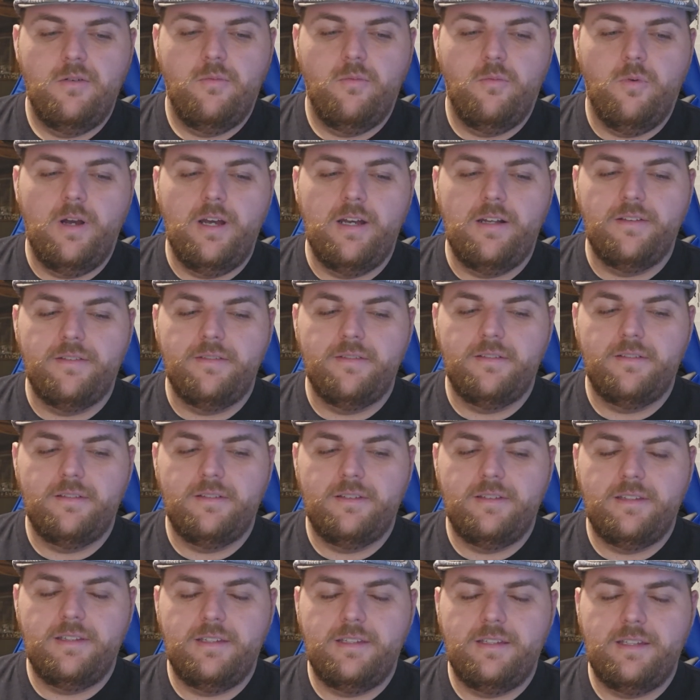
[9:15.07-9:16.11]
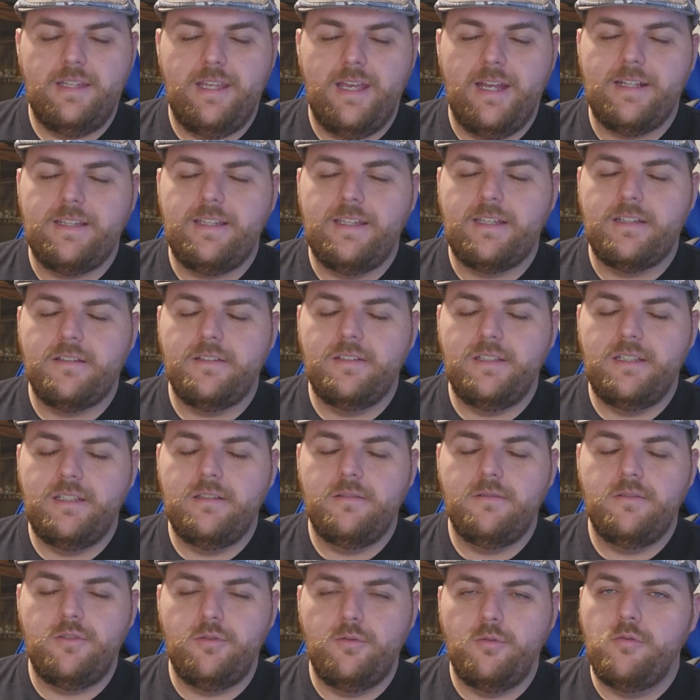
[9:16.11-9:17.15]
while
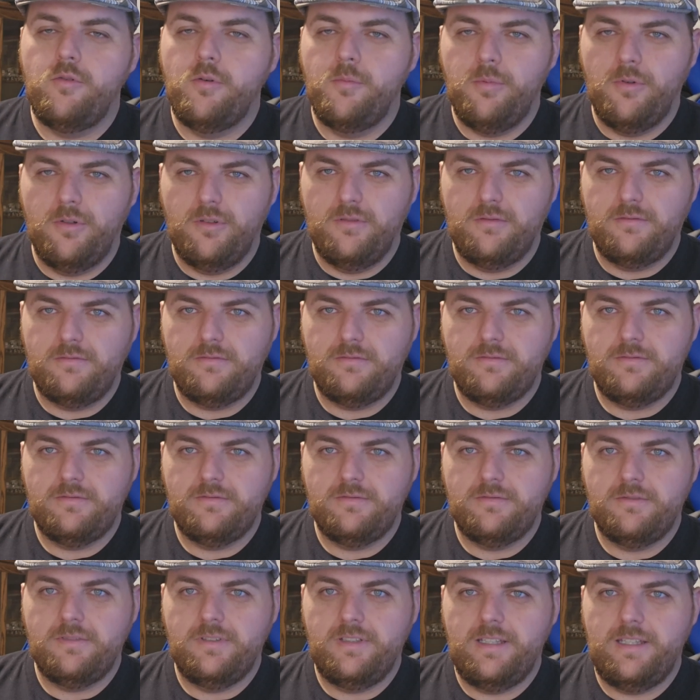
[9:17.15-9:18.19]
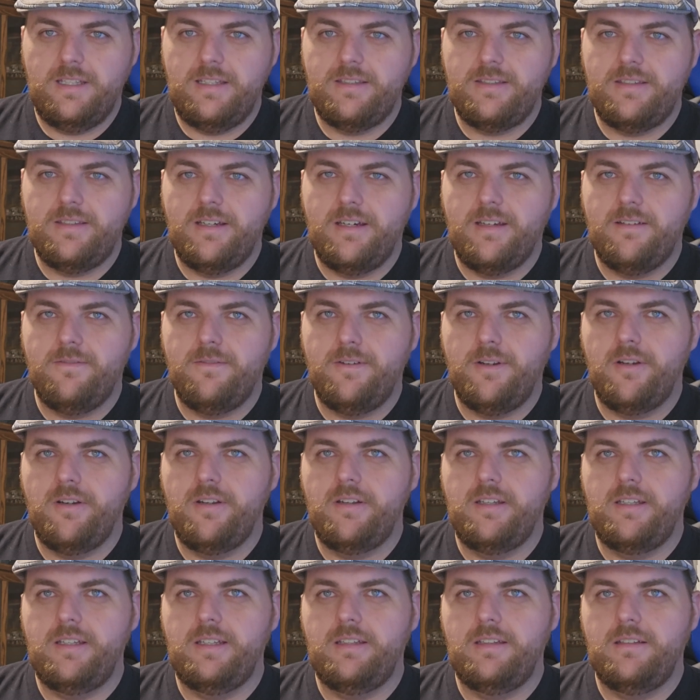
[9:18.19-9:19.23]
technically doable, is not
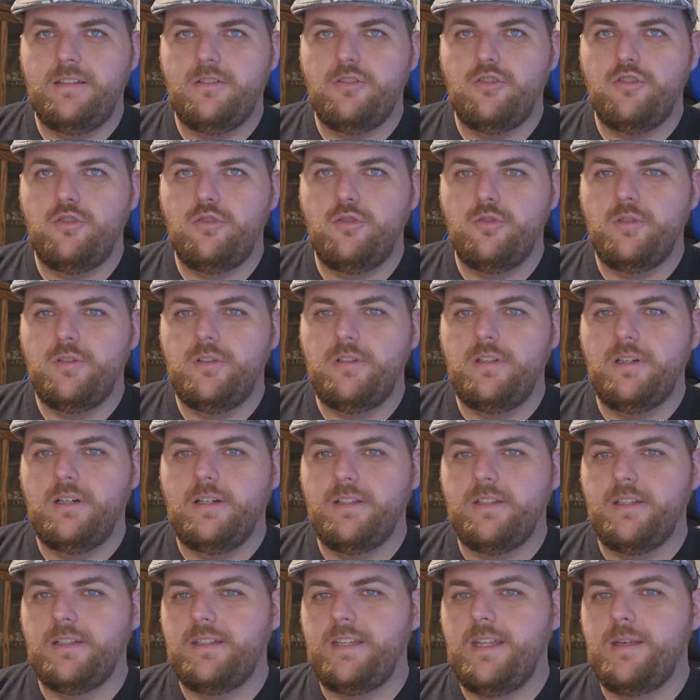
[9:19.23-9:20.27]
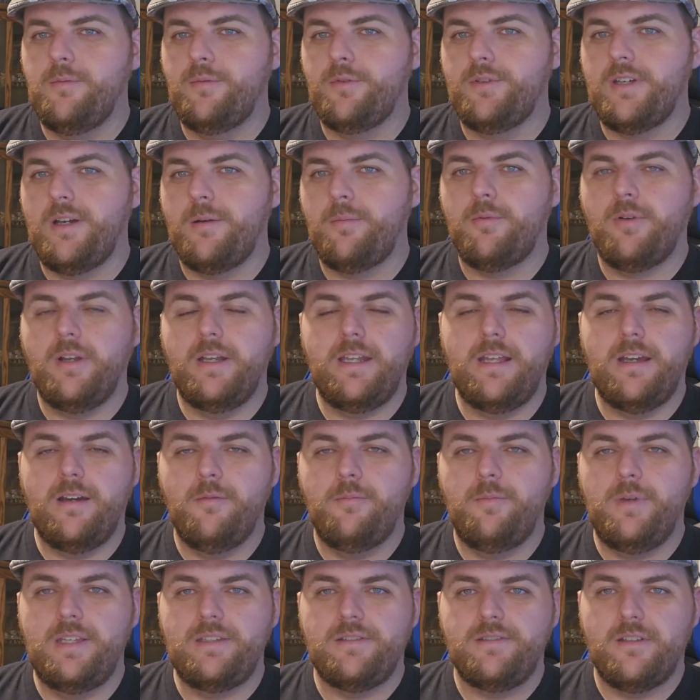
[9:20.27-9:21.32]
very good on the tabletop right now
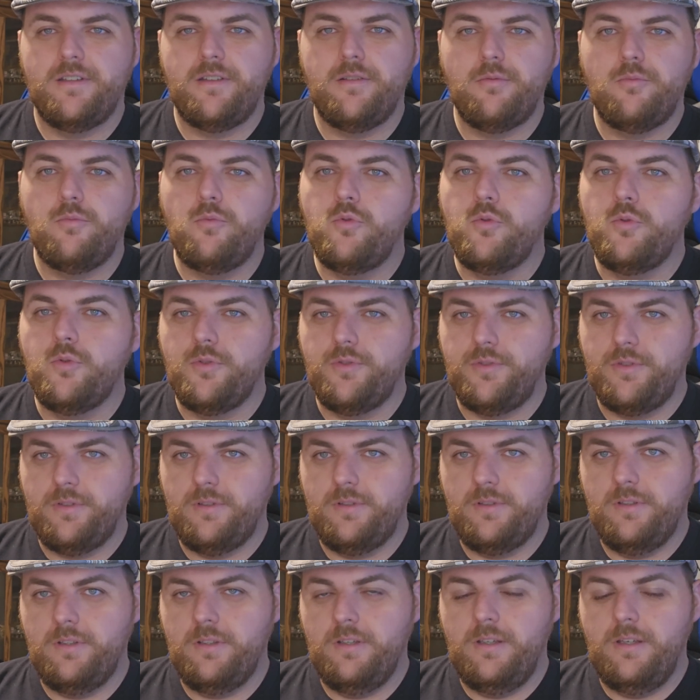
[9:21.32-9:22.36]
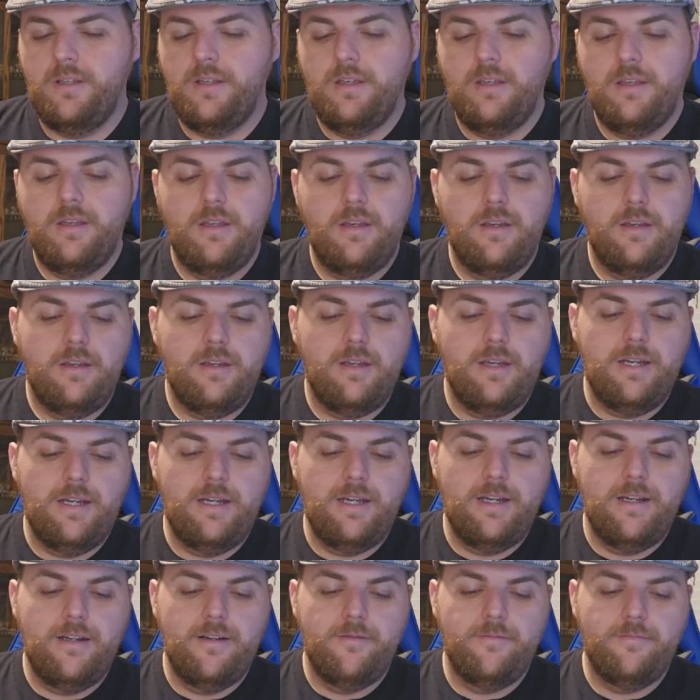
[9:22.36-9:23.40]
based on the rules.
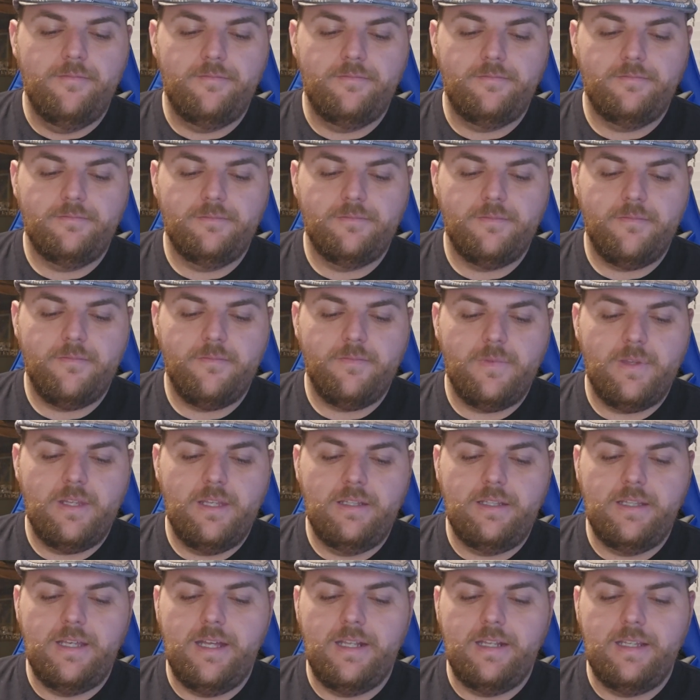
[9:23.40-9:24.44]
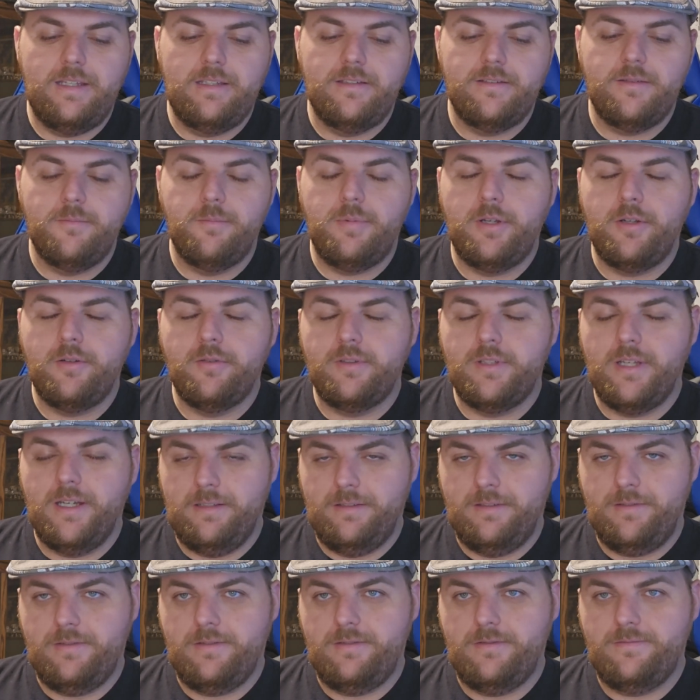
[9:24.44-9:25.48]
And that is Imperial
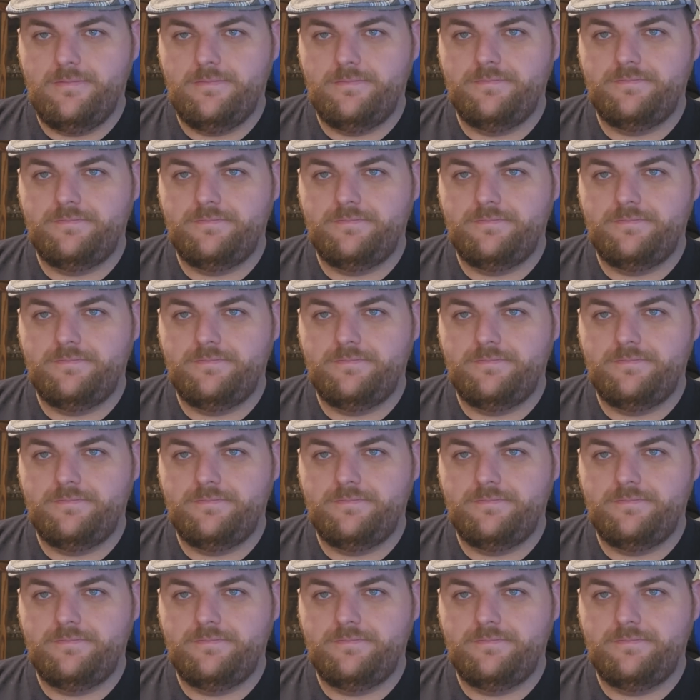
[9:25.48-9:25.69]
Knights.